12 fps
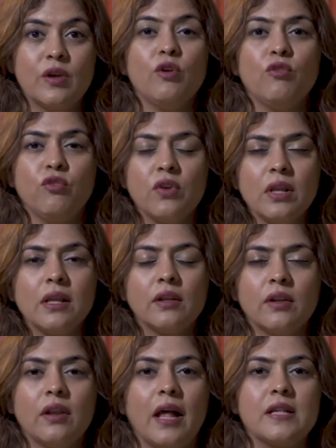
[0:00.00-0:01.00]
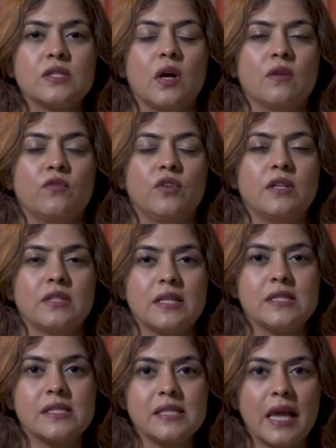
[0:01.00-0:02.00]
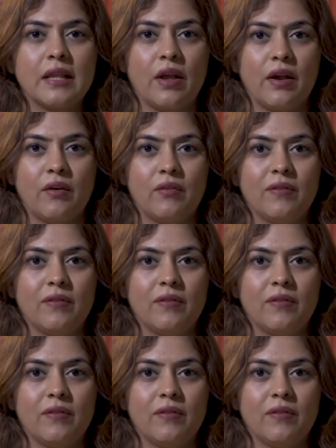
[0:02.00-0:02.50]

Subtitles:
Feel that enhanced confidence and stay there.